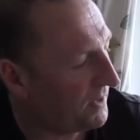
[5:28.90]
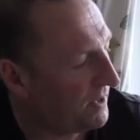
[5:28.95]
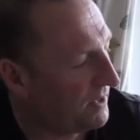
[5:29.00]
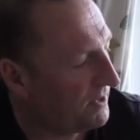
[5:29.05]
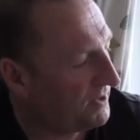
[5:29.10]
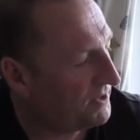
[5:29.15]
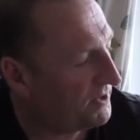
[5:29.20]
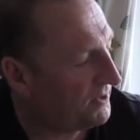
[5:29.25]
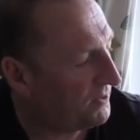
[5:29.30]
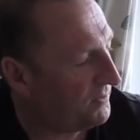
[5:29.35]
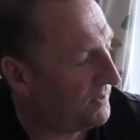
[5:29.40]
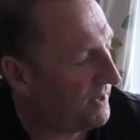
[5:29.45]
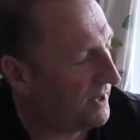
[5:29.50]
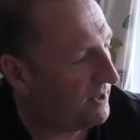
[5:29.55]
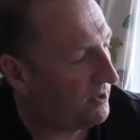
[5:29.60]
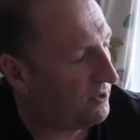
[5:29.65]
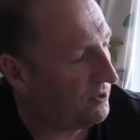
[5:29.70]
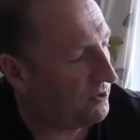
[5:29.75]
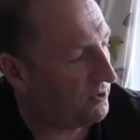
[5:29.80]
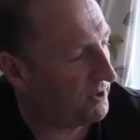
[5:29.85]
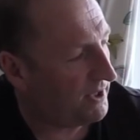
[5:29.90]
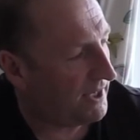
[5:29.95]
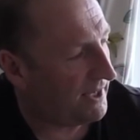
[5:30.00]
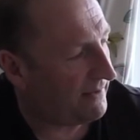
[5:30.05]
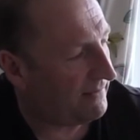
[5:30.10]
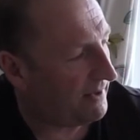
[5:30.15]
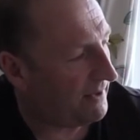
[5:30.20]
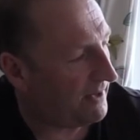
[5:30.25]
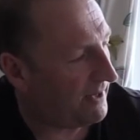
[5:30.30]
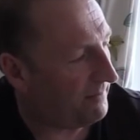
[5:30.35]
So they're looking here
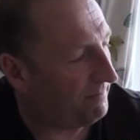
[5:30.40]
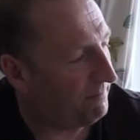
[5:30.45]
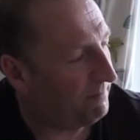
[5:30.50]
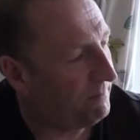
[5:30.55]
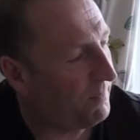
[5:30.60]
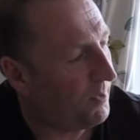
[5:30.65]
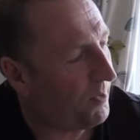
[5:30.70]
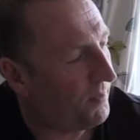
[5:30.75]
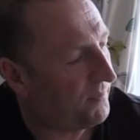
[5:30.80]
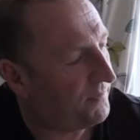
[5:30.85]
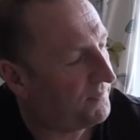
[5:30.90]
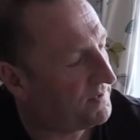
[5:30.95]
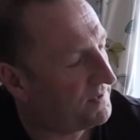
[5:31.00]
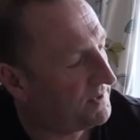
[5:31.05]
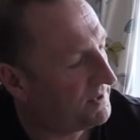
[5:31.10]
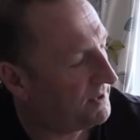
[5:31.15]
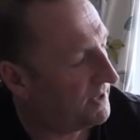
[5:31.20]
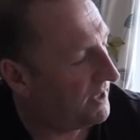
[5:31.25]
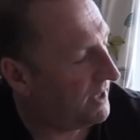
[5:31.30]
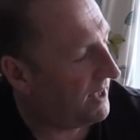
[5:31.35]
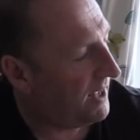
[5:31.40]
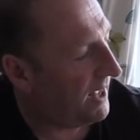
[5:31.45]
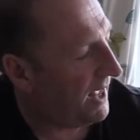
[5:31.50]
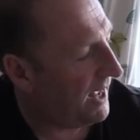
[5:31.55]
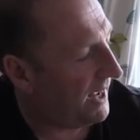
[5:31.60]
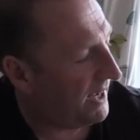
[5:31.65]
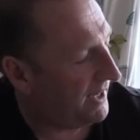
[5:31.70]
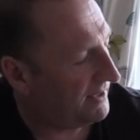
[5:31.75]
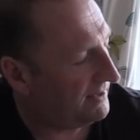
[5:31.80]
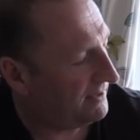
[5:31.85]
at, at moths,
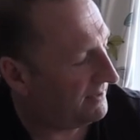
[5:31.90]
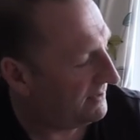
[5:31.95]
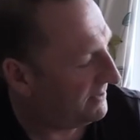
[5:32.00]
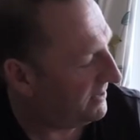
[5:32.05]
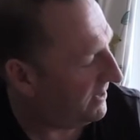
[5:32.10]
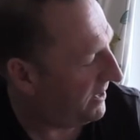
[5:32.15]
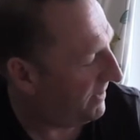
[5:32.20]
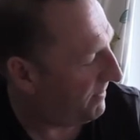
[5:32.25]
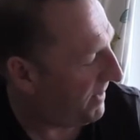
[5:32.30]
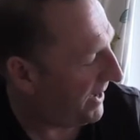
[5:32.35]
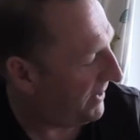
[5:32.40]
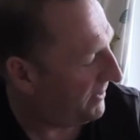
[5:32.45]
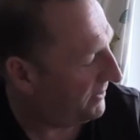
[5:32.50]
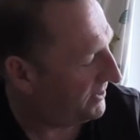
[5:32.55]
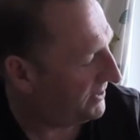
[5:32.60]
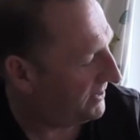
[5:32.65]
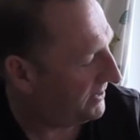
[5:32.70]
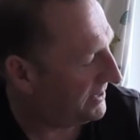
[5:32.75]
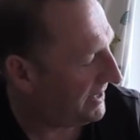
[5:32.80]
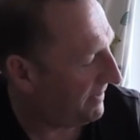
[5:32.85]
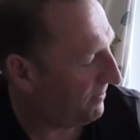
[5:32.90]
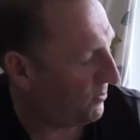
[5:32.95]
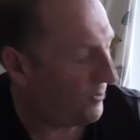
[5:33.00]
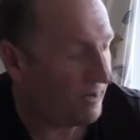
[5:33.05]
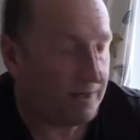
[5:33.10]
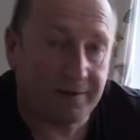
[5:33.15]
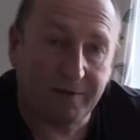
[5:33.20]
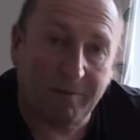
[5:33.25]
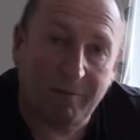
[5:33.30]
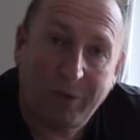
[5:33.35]
and um, how to
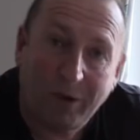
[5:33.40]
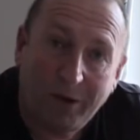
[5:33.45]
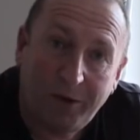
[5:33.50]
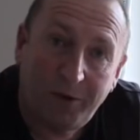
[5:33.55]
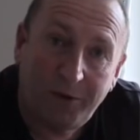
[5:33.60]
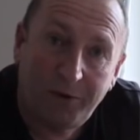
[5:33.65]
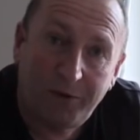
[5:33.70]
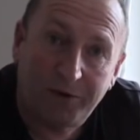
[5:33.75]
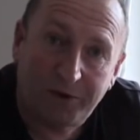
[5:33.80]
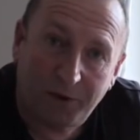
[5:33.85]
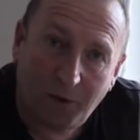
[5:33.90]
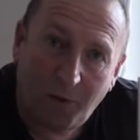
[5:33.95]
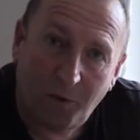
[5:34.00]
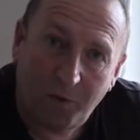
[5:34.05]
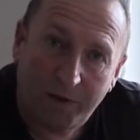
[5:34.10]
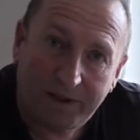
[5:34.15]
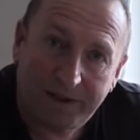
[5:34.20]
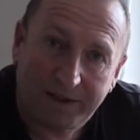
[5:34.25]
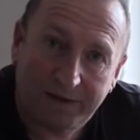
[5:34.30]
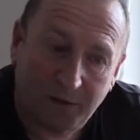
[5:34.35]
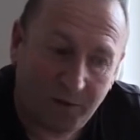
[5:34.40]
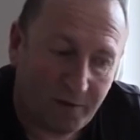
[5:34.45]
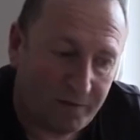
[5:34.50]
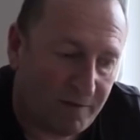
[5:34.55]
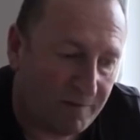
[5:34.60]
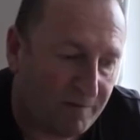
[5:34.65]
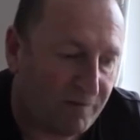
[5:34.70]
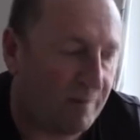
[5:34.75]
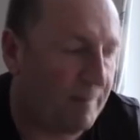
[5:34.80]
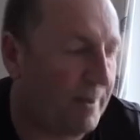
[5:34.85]
separate the blues, all this sort of
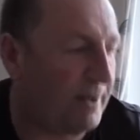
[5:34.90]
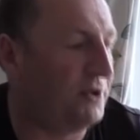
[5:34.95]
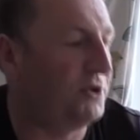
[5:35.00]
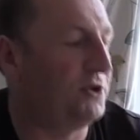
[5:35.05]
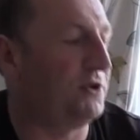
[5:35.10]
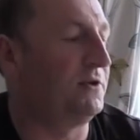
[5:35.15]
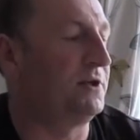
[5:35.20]
information.